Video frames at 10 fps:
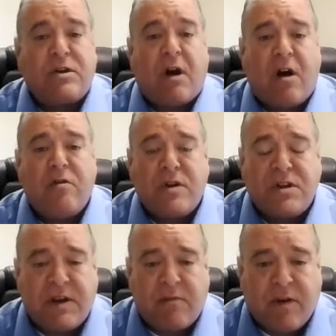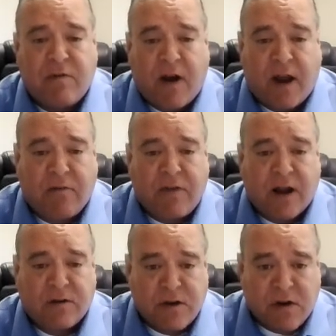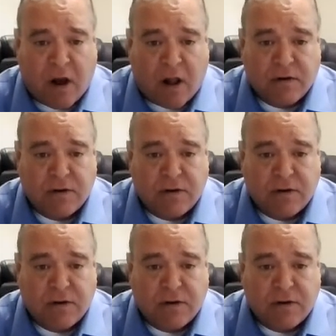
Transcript: $175,000.